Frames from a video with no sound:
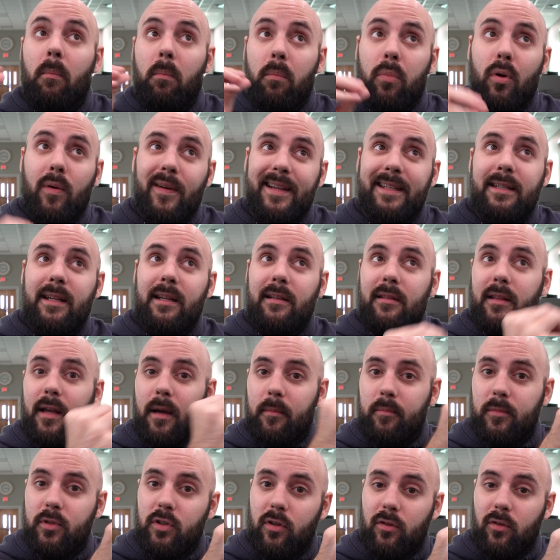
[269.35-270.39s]
pointing
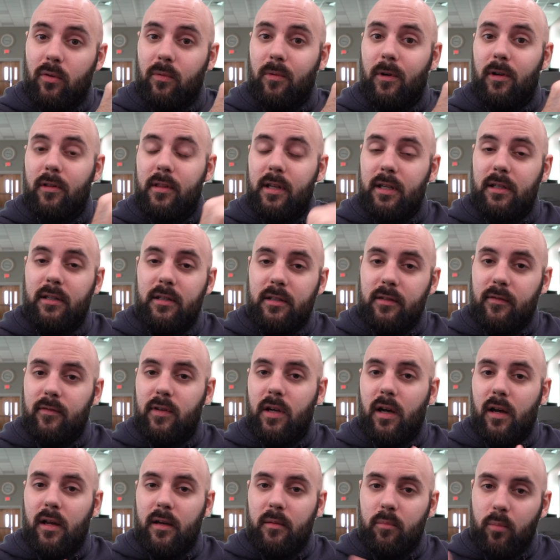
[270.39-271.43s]
them to the worthiness of
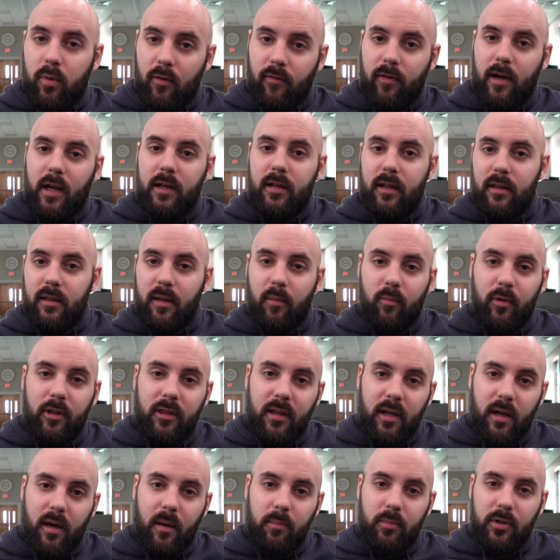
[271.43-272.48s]
God and providing them with
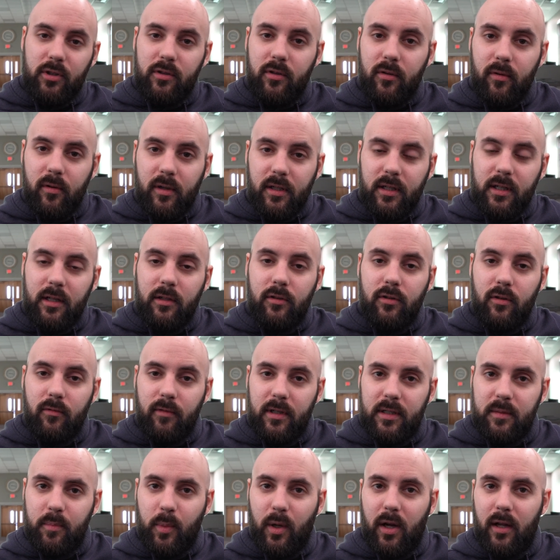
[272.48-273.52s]
the opportunity to
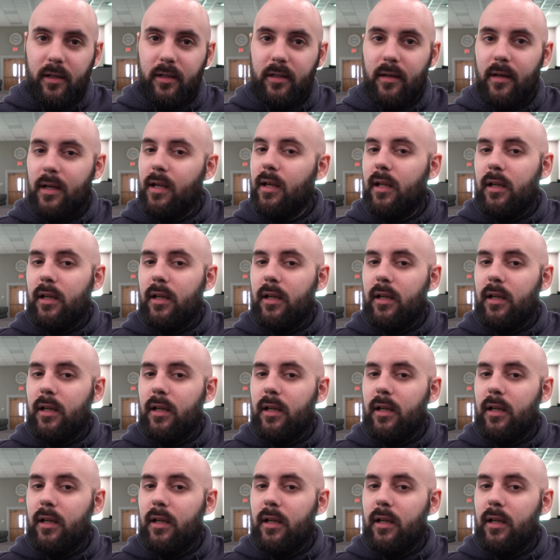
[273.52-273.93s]
respond.